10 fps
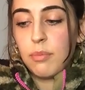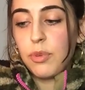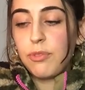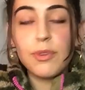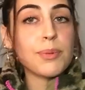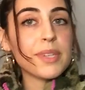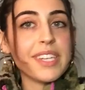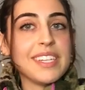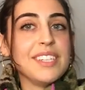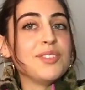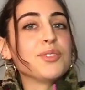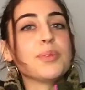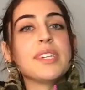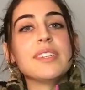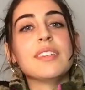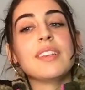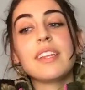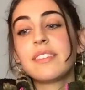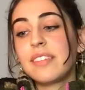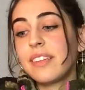Before we get into it,
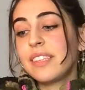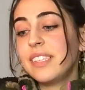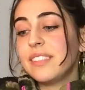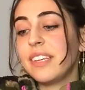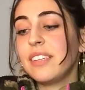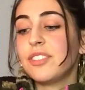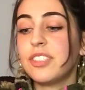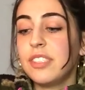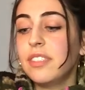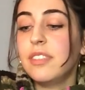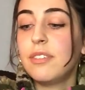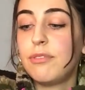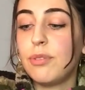let's set the intention